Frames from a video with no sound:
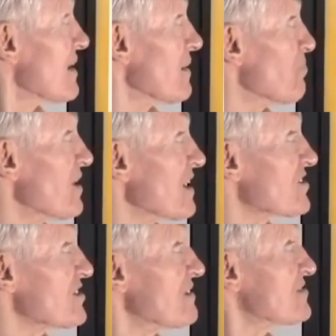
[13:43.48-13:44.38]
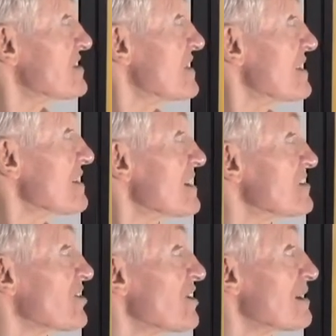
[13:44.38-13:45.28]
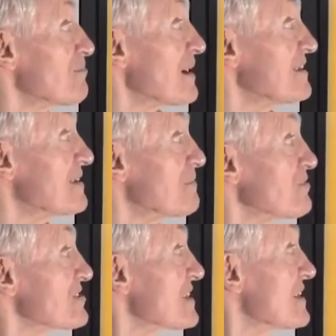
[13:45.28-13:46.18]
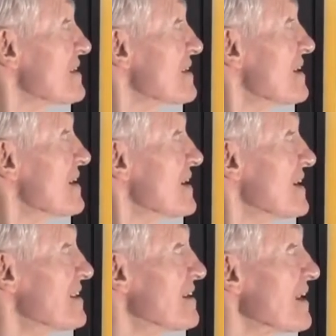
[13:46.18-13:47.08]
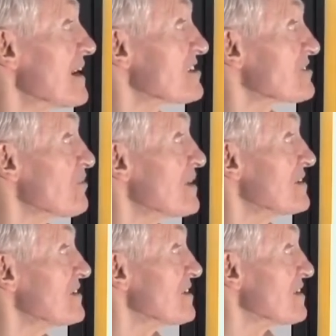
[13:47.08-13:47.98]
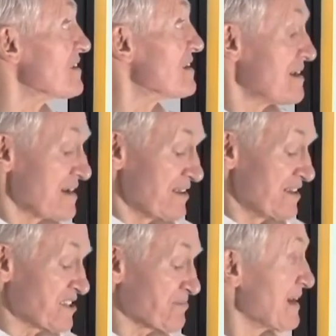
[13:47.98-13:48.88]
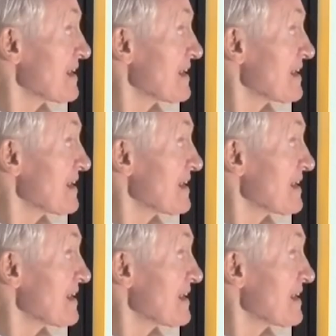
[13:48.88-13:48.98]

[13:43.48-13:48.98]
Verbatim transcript: The production of steel has gone up by 10% in the last one year. This may